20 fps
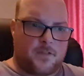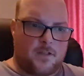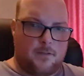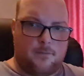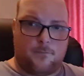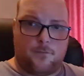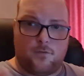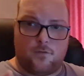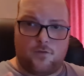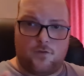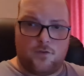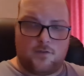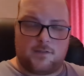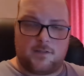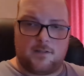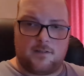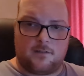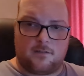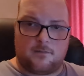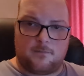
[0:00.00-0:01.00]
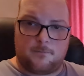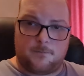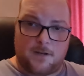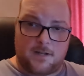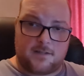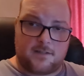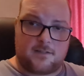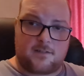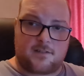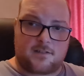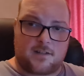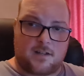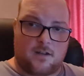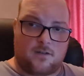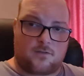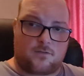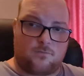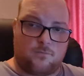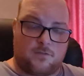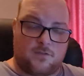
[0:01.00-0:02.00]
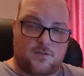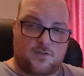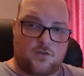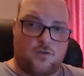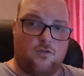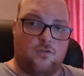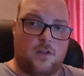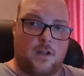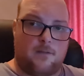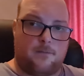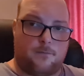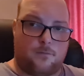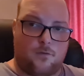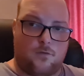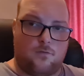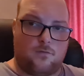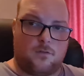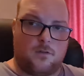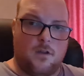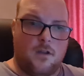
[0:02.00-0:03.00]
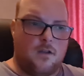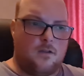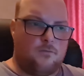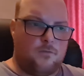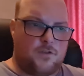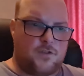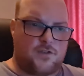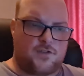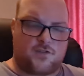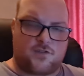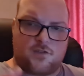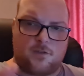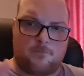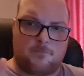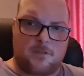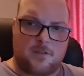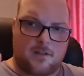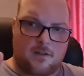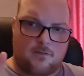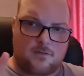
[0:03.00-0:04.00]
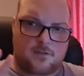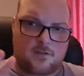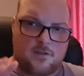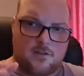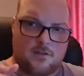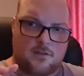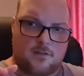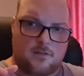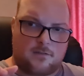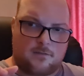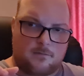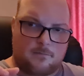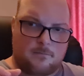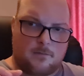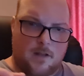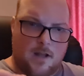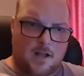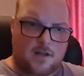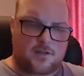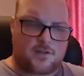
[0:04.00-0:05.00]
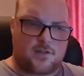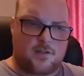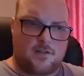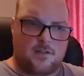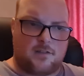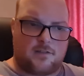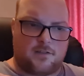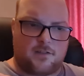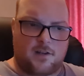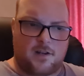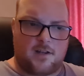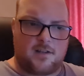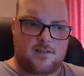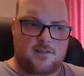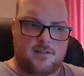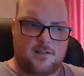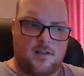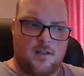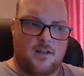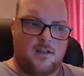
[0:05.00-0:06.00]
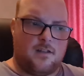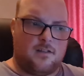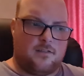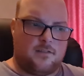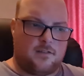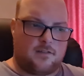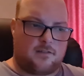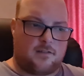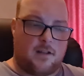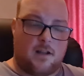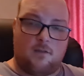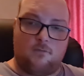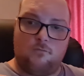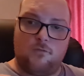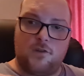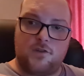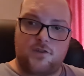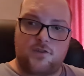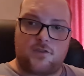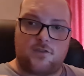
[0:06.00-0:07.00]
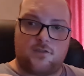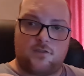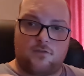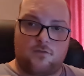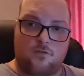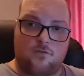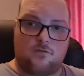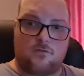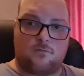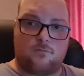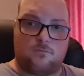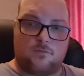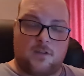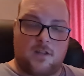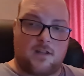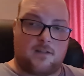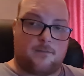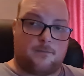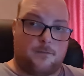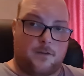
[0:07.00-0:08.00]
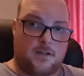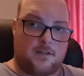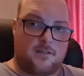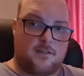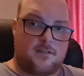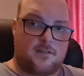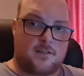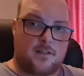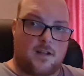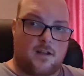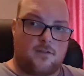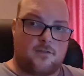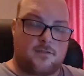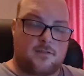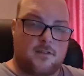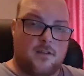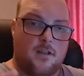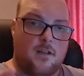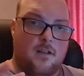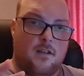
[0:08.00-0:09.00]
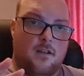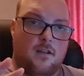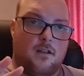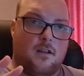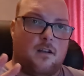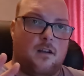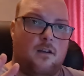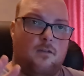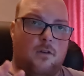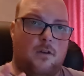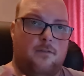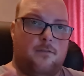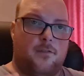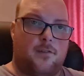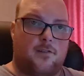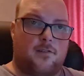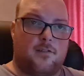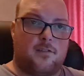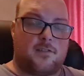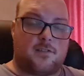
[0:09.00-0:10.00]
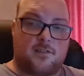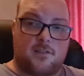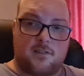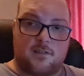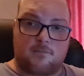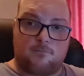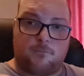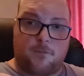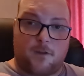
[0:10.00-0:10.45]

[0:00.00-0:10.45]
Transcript: if you're using fighting styles with the Soul Knife Rogue, which is something I was gonna actually address, that I wished the rogues would get fighting styles. However, since